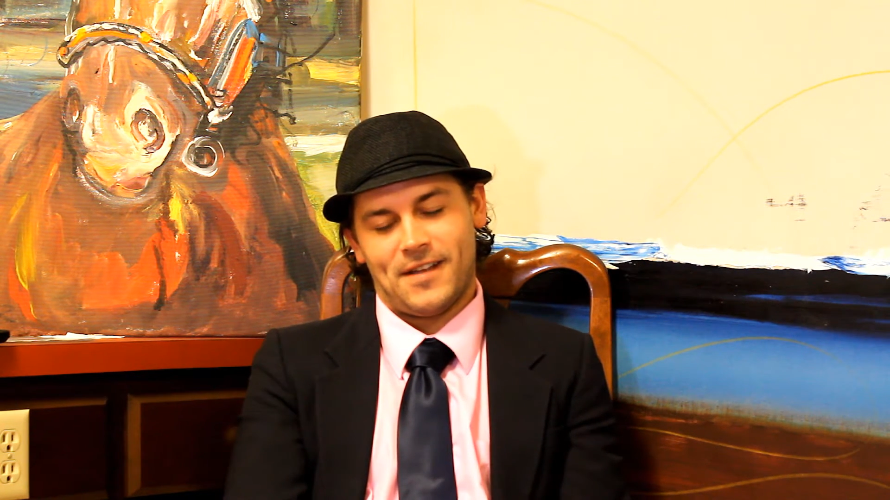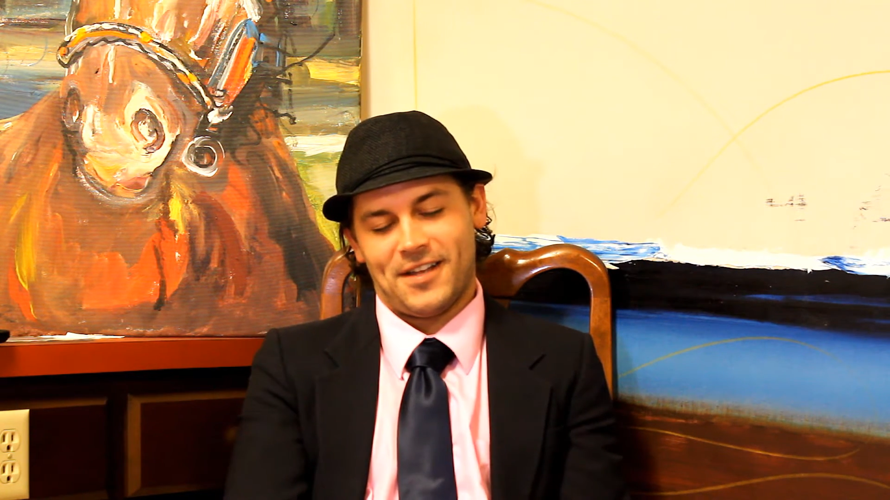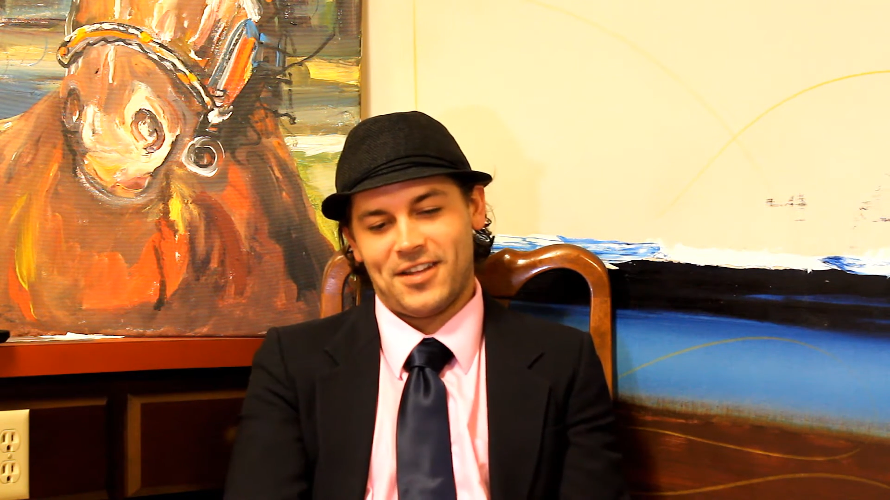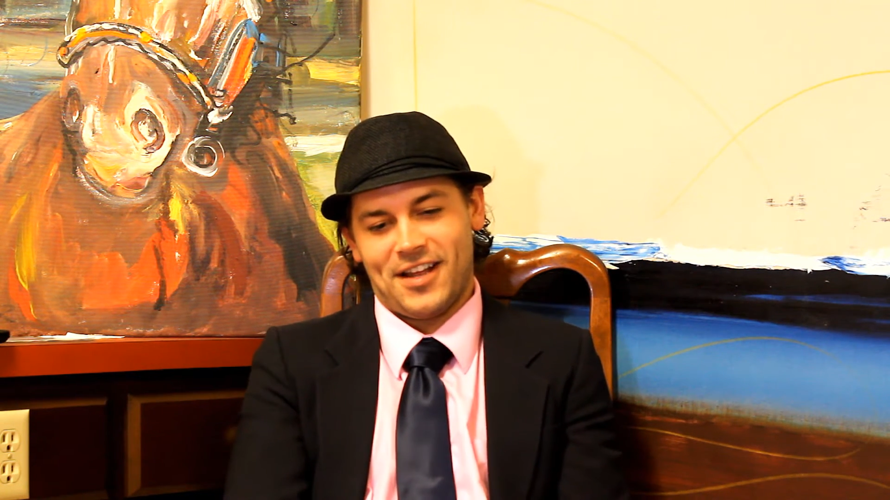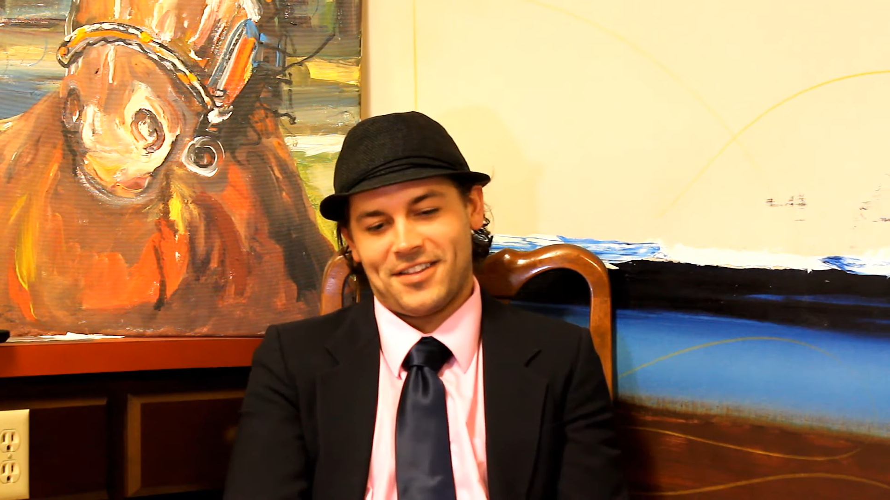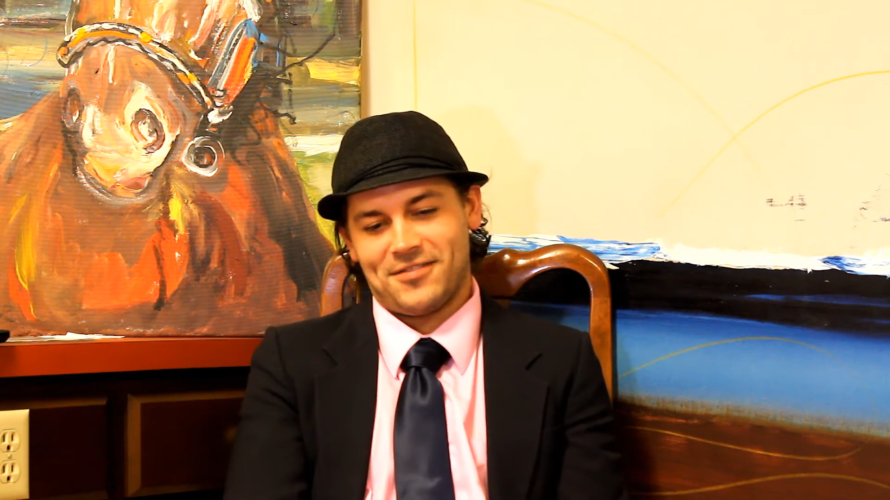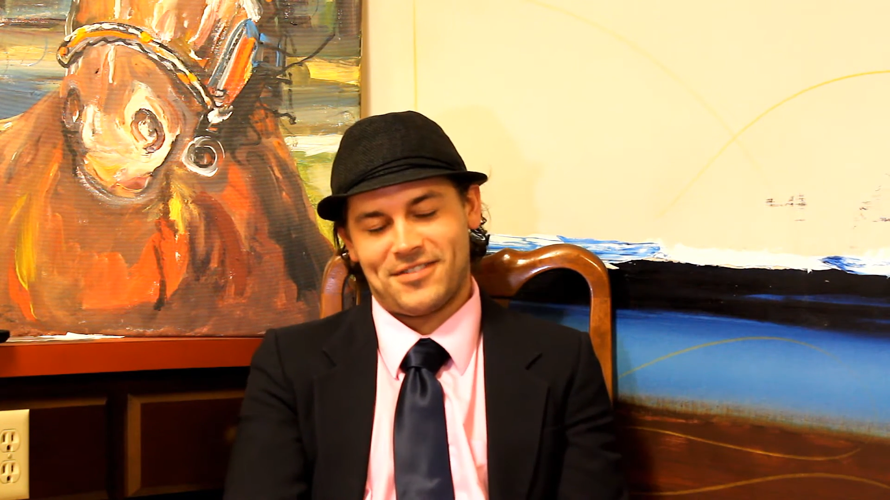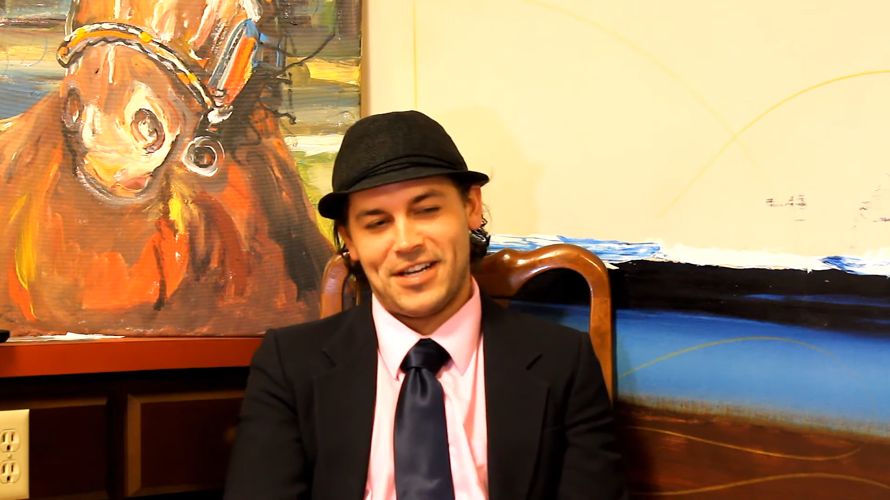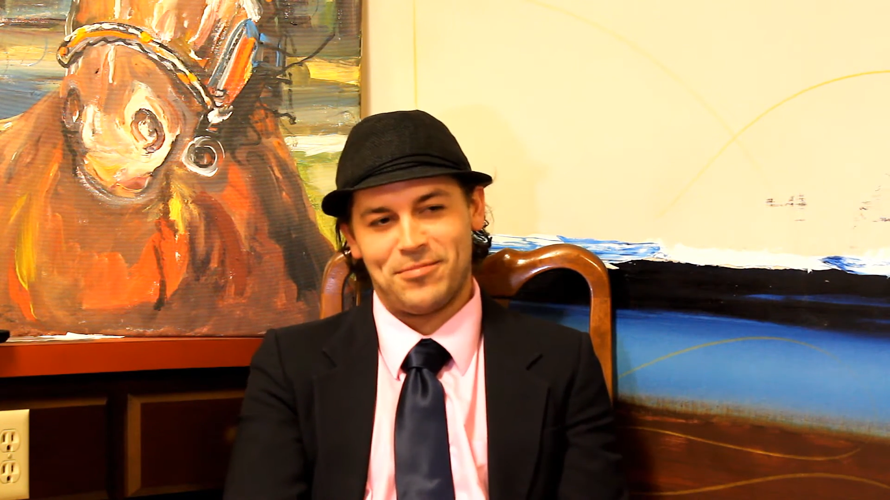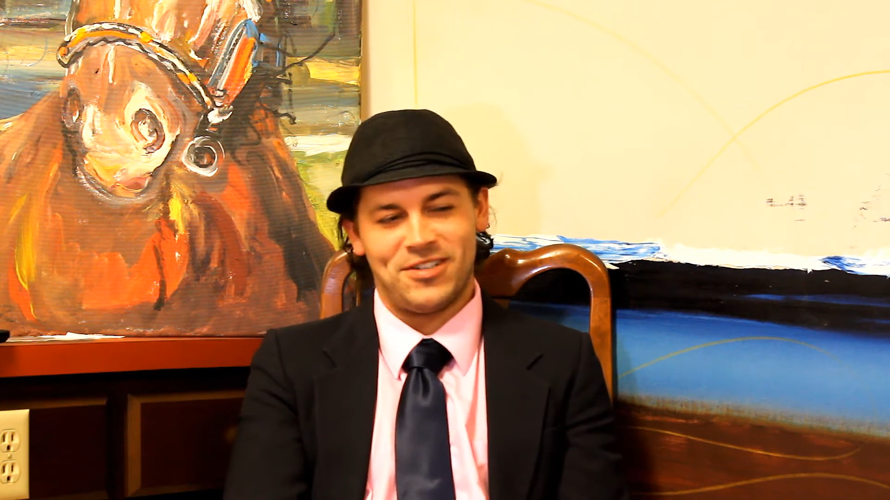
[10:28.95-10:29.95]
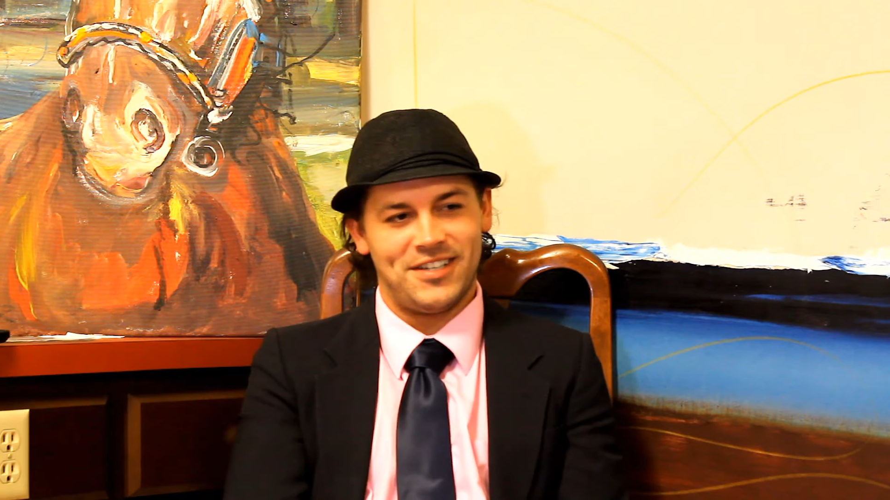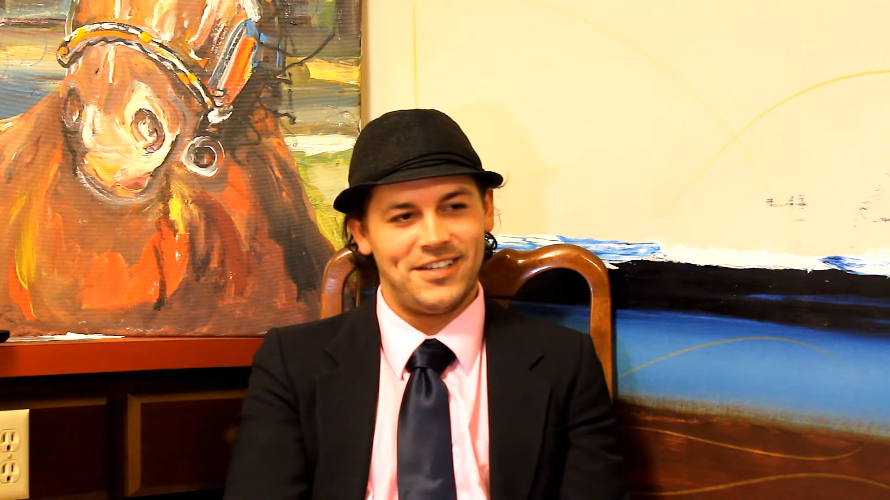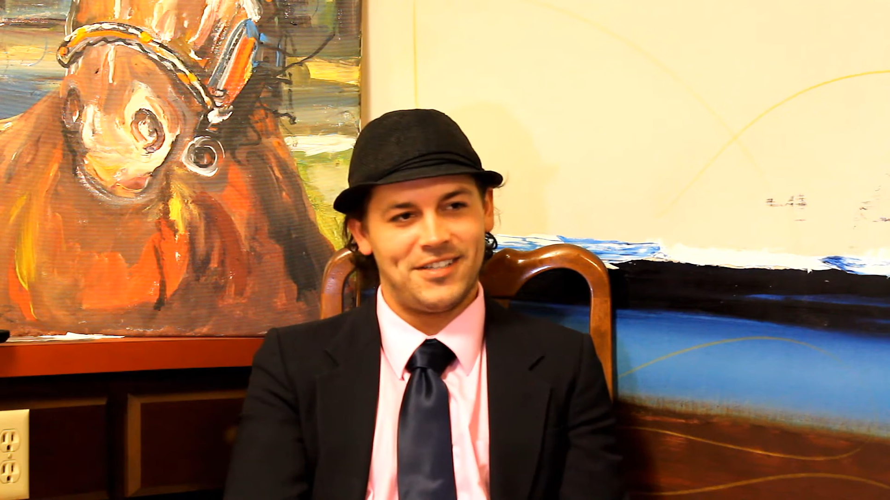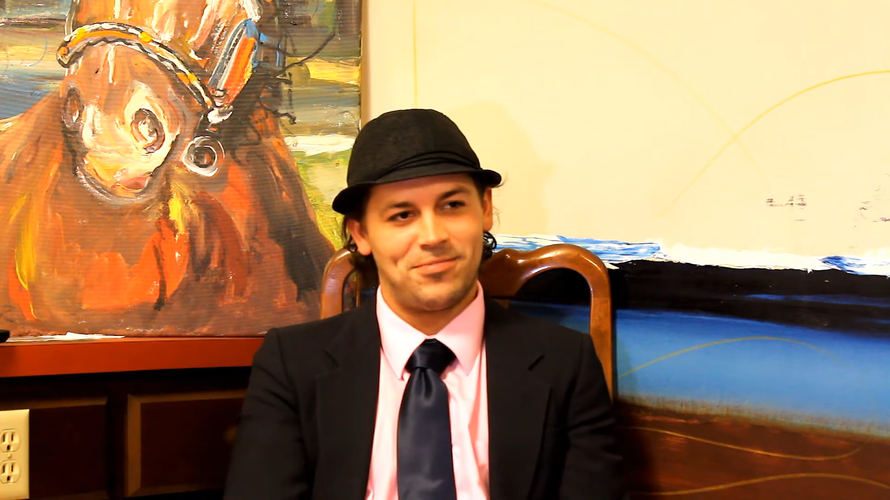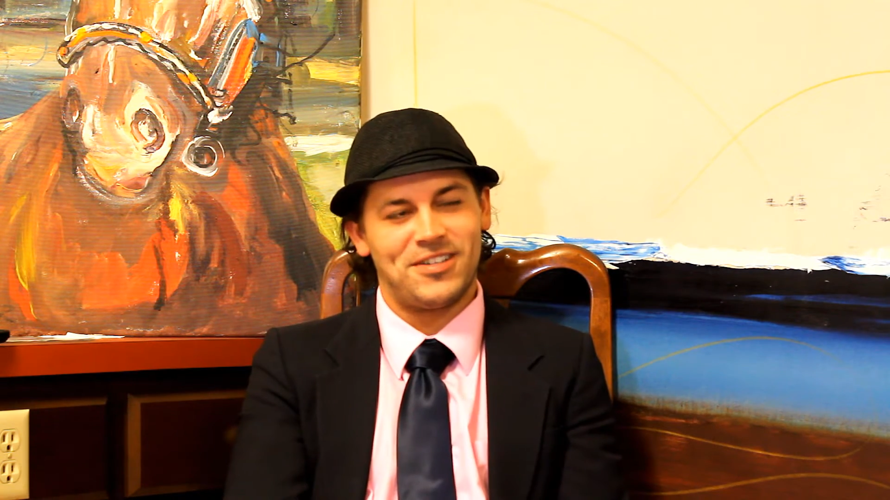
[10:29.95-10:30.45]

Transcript: I think Cameron Diaz,